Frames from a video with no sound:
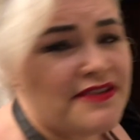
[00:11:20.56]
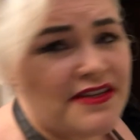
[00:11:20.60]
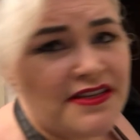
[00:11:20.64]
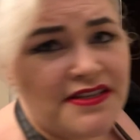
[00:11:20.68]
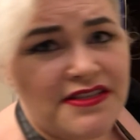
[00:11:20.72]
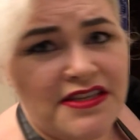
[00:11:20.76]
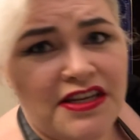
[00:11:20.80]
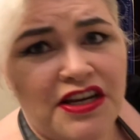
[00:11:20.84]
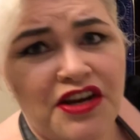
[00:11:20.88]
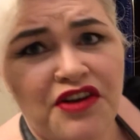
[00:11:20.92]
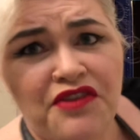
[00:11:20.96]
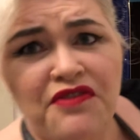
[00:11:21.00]

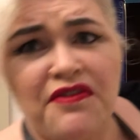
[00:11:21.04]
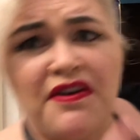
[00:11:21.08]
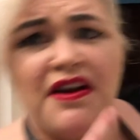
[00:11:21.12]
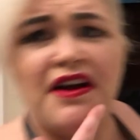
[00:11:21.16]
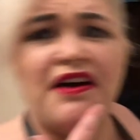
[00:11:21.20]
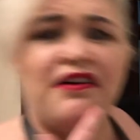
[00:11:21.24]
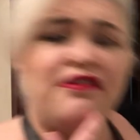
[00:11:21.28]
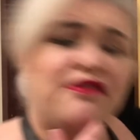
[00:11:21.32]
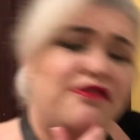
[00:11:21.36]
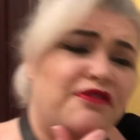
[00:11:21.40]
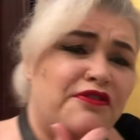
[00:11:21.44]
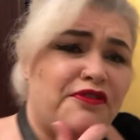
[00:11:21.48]
sitting
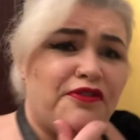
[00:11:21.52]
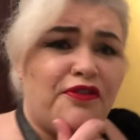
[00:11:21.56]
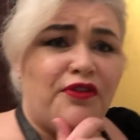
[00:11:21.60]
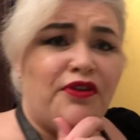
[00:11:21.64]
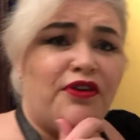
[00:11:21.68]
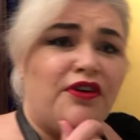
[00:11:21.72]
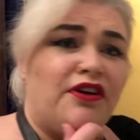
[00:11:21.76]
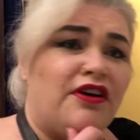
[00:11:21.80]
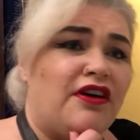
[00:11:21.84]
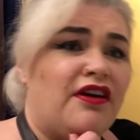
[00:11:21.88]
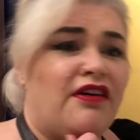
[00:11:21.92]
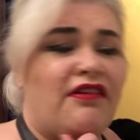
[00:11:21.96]
around
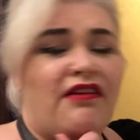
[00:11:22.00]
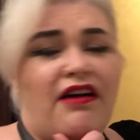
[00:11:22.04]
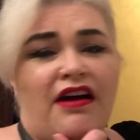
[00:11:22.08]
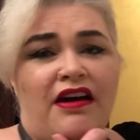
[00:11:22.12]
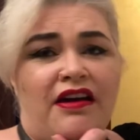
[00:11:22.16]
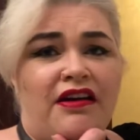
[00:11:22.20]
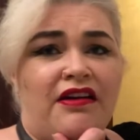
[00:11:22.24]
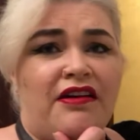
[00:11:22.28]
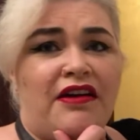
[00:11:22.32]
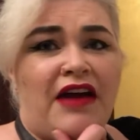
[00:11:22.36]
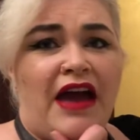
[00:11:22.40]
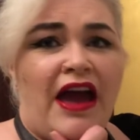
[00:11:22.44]
for
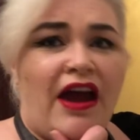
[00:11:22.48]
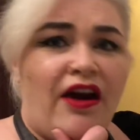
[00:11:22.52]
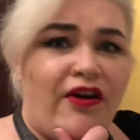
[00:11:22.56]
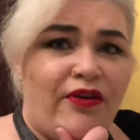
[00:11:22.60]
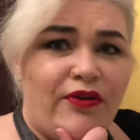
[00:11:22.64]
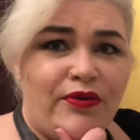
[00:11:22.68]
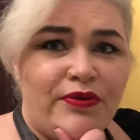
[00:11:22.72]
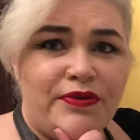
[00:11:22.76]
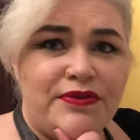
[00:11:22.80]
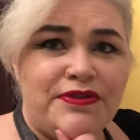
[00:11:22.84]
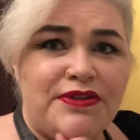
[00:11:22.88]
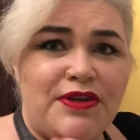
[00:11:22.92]
an hour
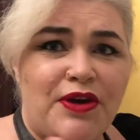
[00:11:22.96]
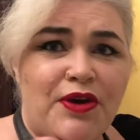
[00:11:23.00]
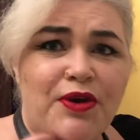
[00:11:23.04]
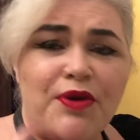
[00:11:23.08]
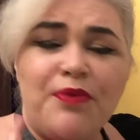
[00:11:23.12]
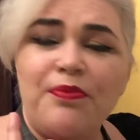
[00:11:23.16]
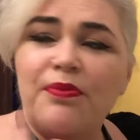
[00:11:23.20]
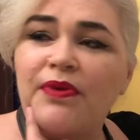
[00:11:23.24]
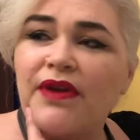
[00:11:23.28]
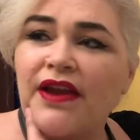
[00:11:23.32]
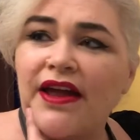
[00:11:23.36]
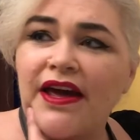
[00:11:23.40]
or so,
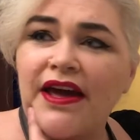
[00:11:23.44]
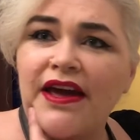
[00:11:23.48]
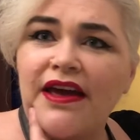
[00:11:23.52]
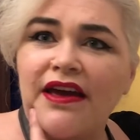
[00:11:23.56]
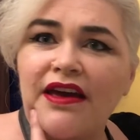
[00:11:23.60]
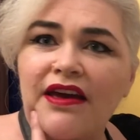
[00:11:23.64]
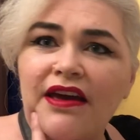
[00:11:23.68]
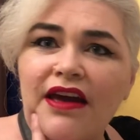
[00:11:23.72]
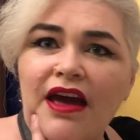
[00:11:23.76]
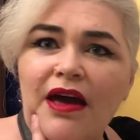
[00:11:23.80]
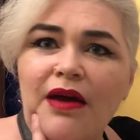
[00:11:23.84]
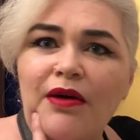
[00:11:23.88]

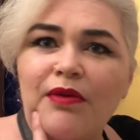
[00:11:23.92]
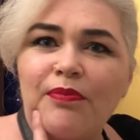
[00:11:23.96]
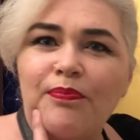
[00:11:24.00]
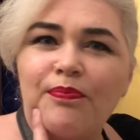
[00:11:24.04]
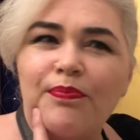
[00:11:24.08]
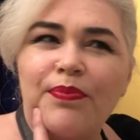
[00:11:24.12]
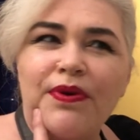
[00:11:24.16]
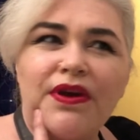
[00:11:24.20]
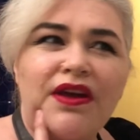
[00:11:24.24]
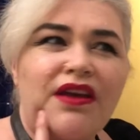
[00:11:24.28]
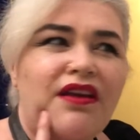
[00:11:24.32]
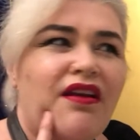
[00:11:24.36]
playing a
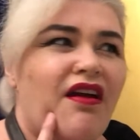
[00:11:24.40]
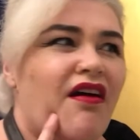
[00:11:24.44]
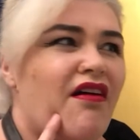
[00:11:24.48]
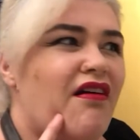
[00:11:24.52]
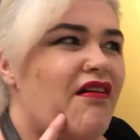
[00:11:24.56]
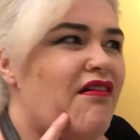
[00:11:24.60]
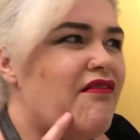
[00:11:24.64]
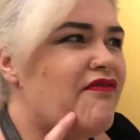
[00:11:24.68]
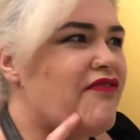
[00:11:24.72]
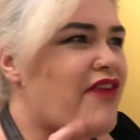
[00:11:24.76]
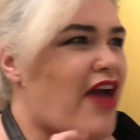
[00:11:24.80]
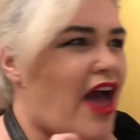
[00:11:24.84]
bit
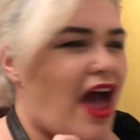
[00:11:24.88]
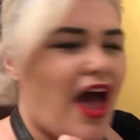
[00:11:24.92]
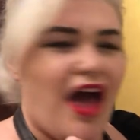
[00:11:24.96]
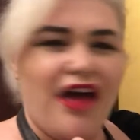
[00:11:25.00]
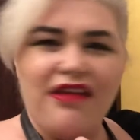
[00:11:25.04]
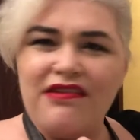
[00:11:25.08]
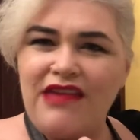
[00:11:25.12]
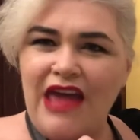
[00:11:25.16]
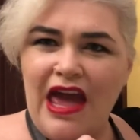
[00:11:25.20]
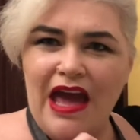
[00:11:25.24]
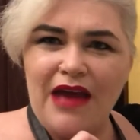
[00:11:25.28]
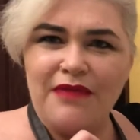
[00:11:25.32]
of
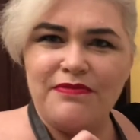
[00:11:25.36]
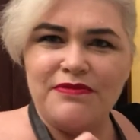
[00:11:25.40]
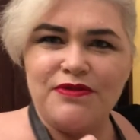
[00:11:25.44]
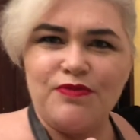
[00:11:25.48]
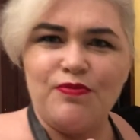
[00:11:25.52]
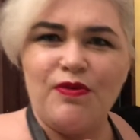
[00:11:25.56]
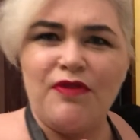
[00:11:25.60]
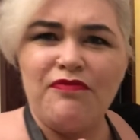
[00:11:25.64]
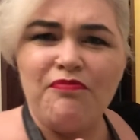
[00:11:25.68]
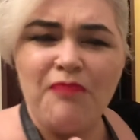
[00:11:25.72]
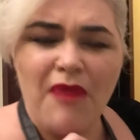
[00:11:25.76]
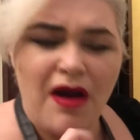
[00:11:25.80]
card games
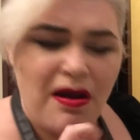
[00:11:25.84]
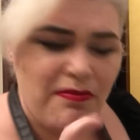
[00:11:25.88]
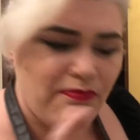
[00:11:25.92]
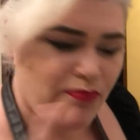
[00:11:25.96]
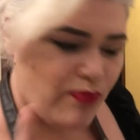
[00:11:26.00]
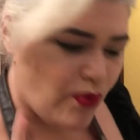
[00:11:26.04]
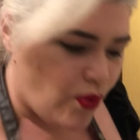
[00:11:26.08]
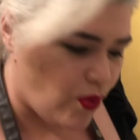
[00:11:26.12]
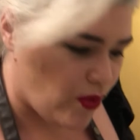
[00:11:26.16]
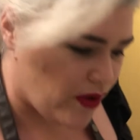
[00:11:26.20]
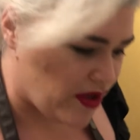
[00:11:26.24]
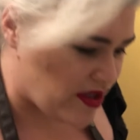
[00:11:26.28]
with my
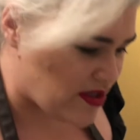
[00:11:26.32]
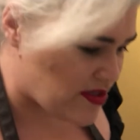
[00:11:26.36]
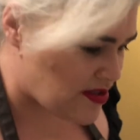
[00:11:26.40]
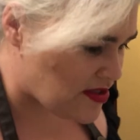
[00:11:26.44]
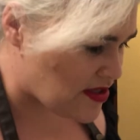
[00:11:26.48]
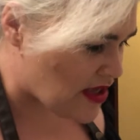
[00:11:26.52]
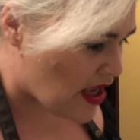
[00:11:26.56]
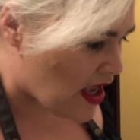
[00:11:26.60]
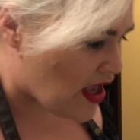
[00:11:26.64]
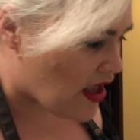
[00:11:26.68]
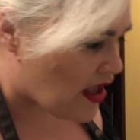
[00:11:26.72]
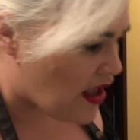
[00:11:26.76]
boys,
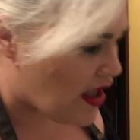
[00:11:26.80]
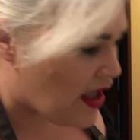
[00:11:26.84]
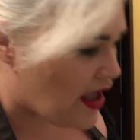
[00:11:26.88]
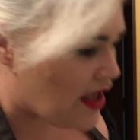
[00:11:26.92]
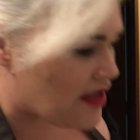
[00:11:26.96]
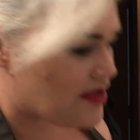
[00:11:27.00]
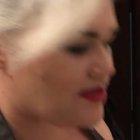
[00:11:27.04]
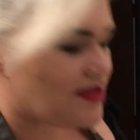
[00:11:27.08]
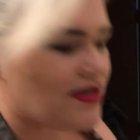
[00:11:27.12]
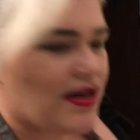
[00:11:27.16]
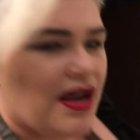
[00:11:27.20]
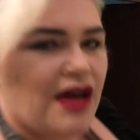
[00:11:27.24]

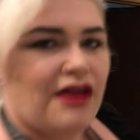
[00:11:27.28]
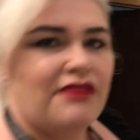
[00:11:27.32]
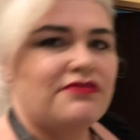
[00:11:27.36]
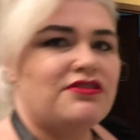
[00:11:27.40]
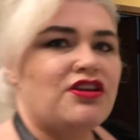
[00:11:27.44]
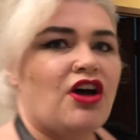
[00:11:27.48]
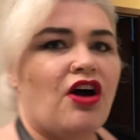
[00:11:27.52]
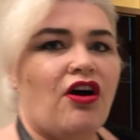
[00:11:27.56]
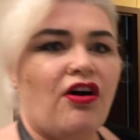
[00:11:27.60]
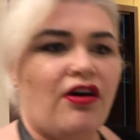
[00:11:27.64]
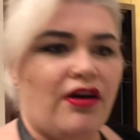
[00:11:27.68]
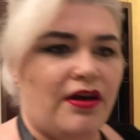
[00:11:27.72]
it's now
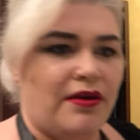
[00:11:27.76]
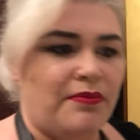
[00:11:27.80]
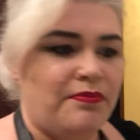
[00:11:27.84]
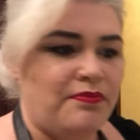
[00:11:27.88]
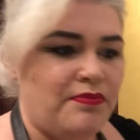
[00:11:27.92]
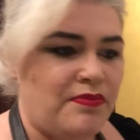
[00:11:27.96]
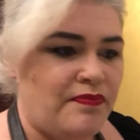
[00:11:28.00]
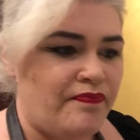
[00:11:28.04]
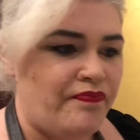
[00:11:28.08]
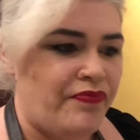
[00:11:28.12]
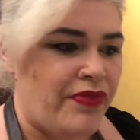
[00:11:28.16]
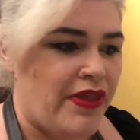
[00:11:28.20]
time
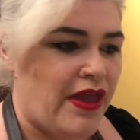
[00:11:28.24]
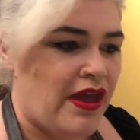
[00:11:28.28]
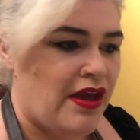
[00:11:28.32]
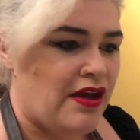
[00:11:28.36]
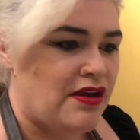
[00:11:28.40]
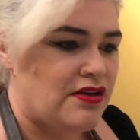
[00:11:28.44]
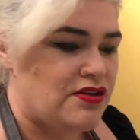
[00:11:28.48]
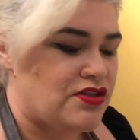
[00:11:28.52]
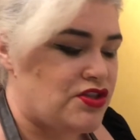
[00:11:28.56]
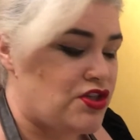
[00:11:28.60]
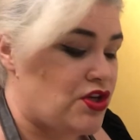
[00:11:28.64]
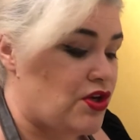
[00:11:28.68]

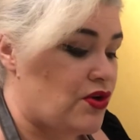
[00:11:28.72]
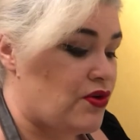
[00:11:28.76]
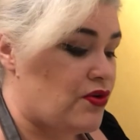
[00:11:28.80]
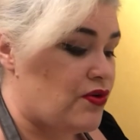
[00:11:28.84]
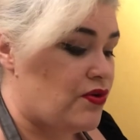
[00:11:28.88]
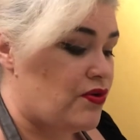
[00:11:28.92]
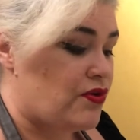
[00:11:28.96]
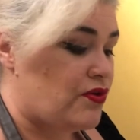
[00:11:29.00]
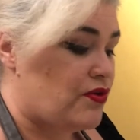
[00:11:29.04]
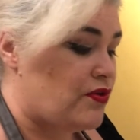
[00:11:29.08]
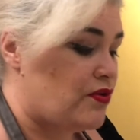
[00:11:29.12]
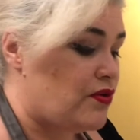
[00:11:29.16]

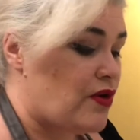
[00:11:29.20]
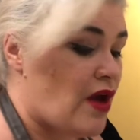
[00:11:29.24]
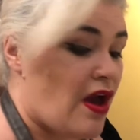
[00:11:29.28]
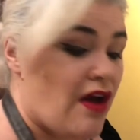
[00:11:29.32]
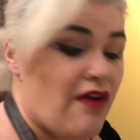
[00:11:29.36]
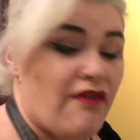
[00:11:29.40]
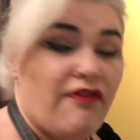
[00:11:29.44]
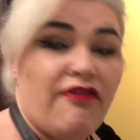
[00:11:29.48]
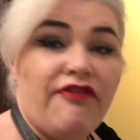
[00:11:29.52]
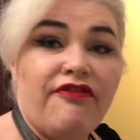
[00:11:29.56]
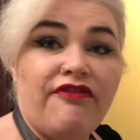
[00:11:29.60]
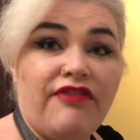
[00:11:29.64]
to
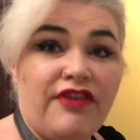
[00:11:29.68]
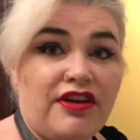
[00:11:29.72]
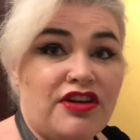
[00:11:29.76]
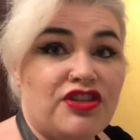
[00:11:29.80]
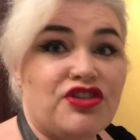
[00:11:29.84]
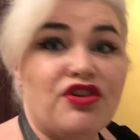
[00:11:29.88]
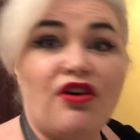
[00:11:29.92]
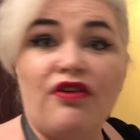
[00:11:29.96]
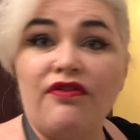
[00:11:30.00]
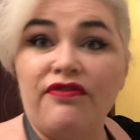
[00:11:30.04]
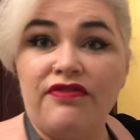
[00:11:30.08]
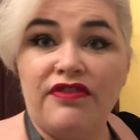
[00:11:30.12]
finish
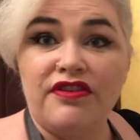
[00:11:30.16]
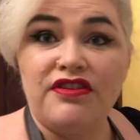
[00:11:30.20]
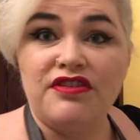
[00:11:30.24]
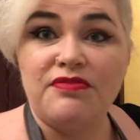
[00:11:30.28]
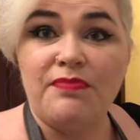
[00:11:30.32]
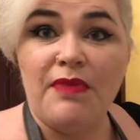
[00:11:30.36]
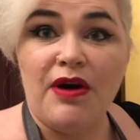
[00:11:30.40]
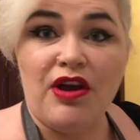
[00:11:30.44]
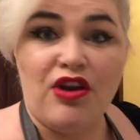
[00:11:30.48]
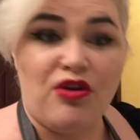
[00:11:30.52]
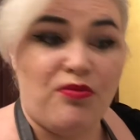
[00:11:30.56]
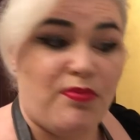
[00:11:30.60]
off the
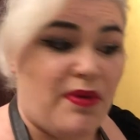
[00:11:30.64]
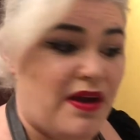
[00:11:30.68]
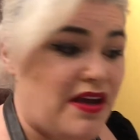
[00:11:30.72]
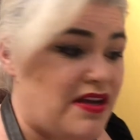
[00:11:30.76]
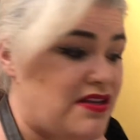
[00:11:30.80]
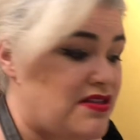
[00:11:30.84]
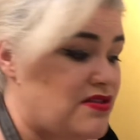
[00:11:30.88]
tomato-based